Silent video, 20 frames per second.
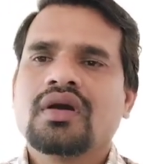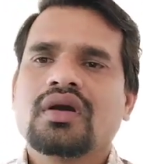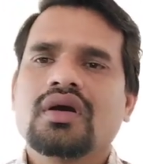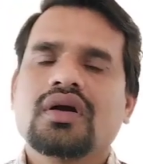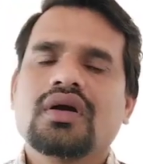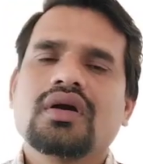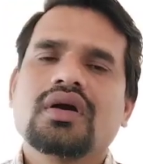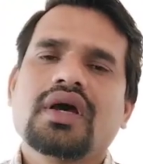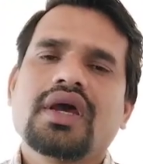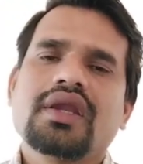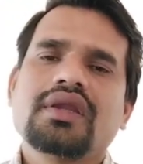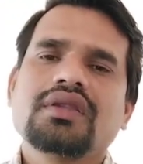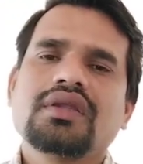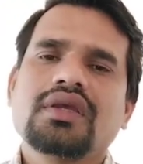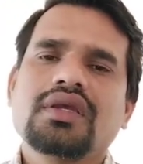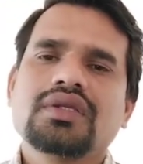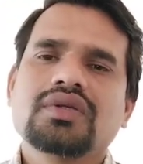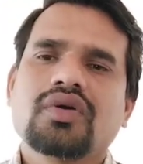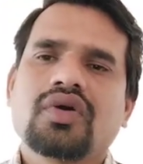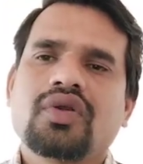And
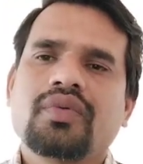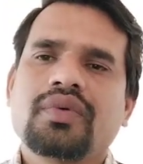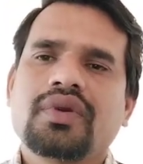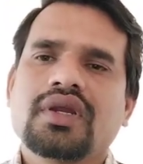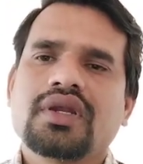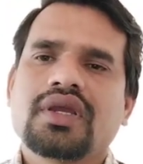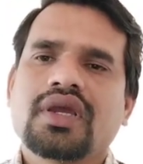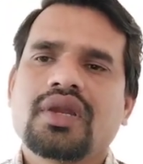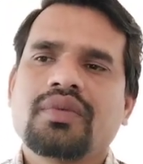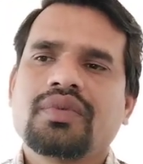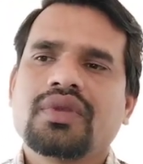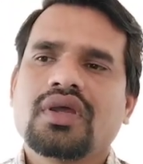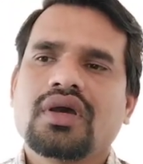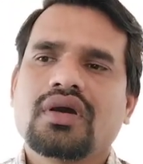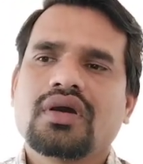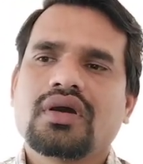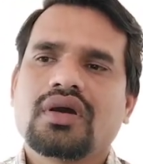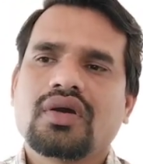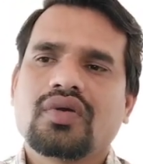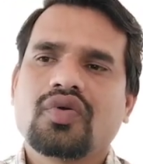each orbital can be
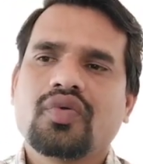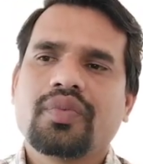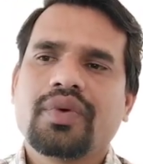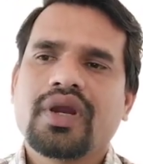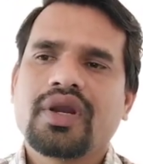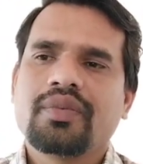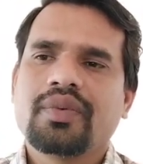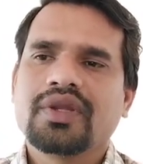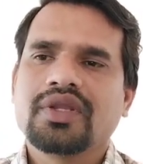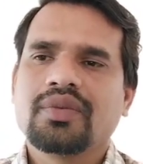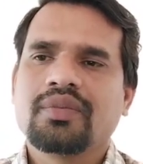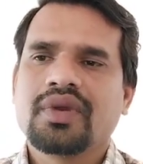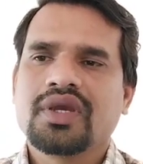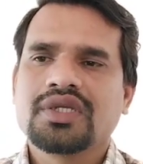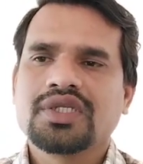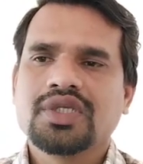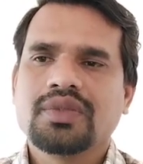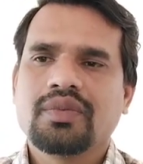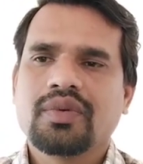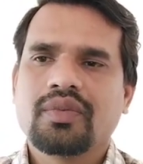occupied by the
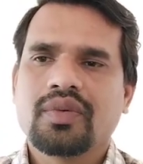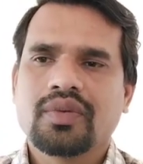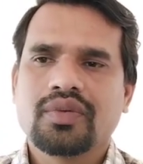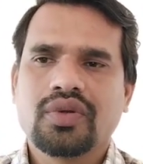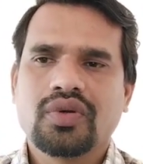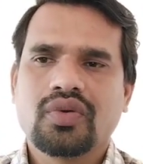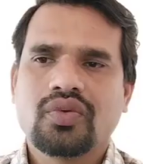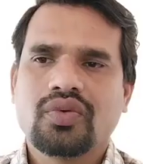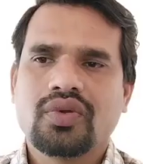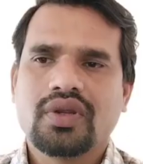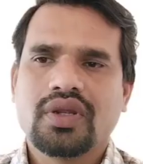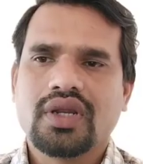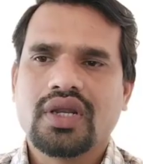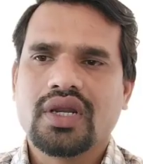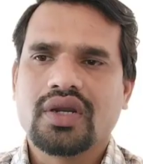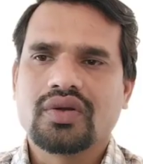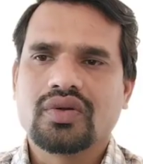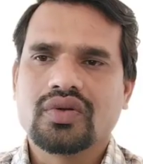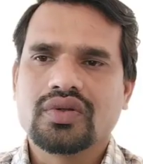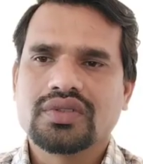maximum of the two
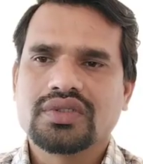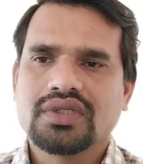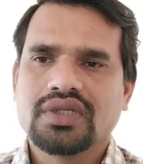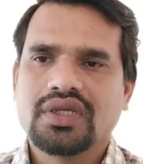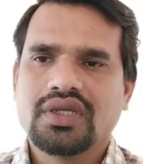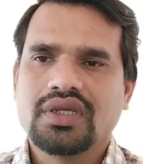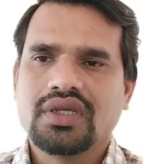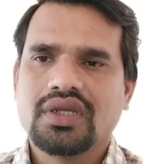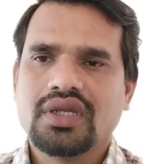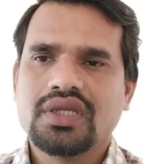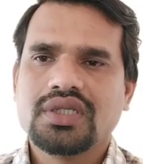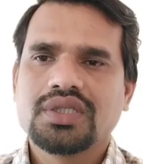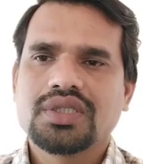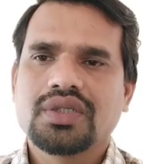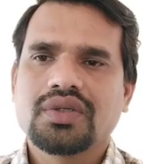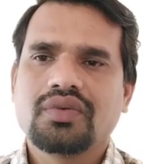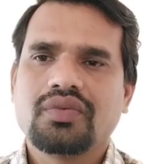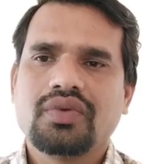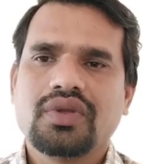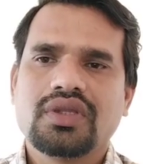electrons, each
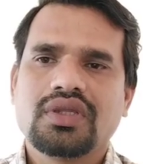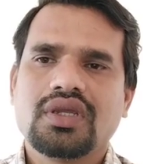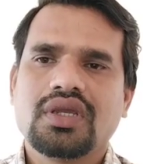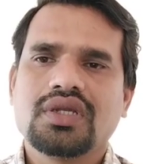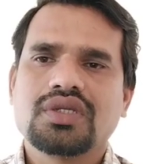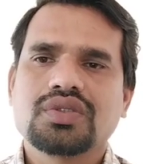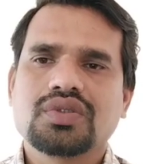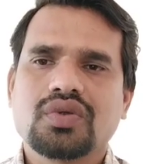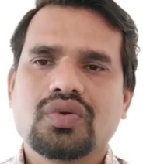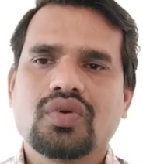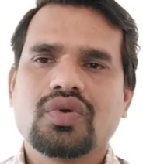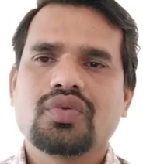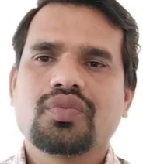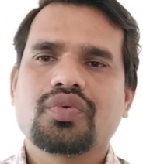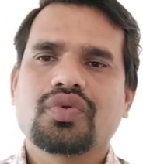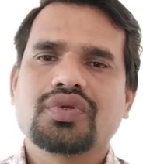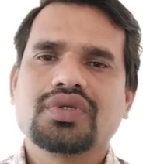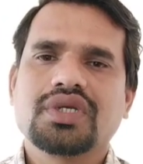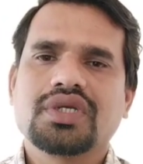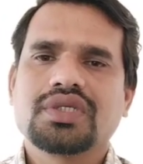with its own
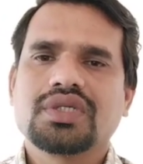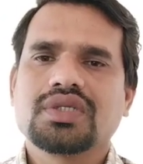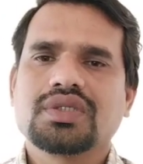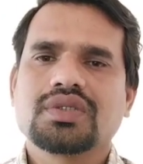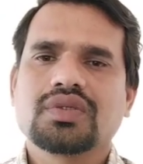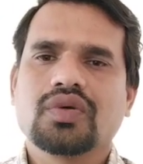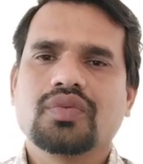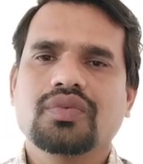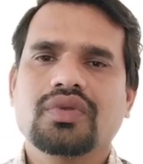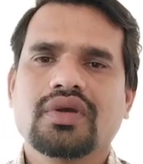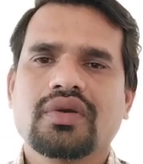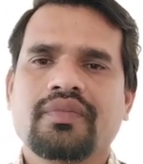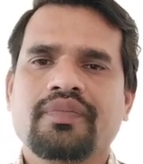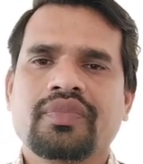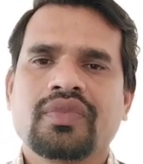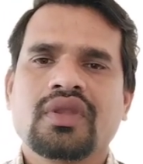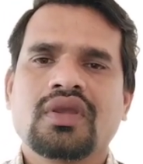projections of the